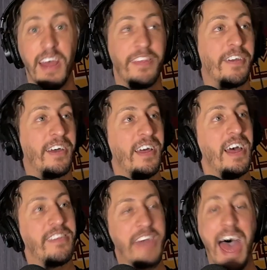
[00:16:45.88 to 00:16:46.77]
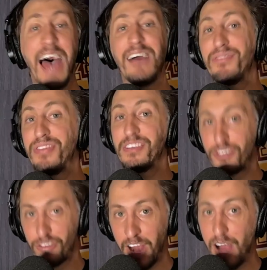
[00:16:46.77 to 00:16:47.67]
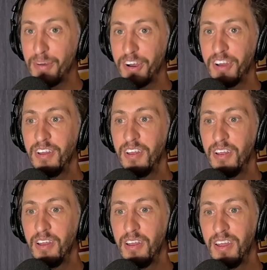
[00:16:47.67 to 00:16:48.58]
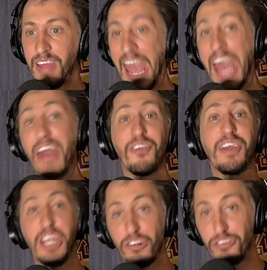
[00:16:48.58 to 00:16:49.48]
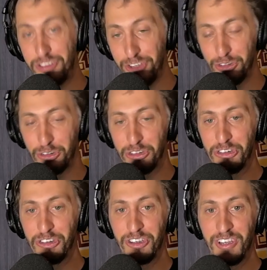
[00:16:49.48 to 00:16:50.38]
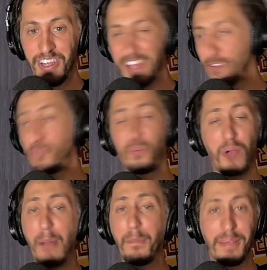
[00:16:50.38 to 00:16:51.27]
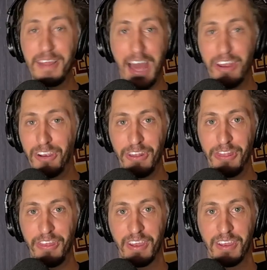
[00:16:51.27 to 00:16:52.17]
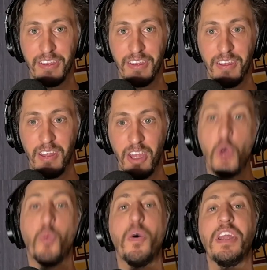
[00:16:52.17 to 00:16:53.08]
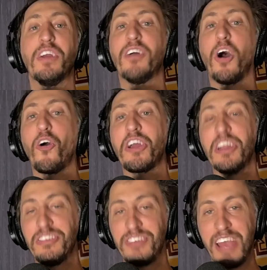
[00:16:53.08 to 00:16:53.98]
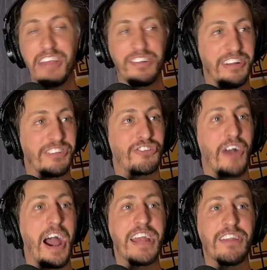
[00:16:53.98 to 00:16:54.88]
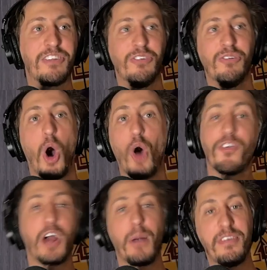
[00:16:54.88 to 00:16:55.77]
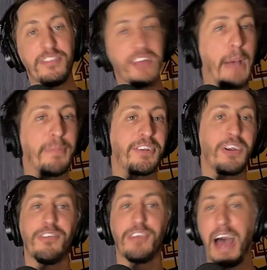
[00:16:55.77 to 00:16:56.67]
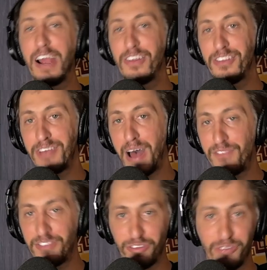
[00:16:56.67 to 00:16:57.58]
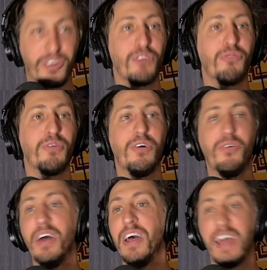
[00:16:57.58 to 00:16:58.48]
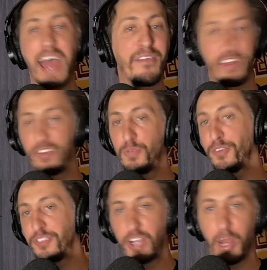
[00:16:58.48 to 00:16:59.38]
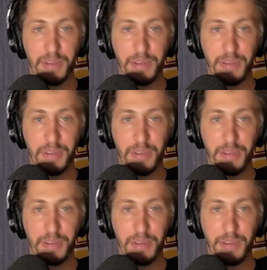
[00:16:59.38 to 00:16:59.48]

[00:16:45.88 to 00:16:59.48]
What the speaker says: To have this drama entering year 2 is probably not a good thing. When your organization is trying to overcome these obstacles, you hire this offensive guru, everything's supposed to come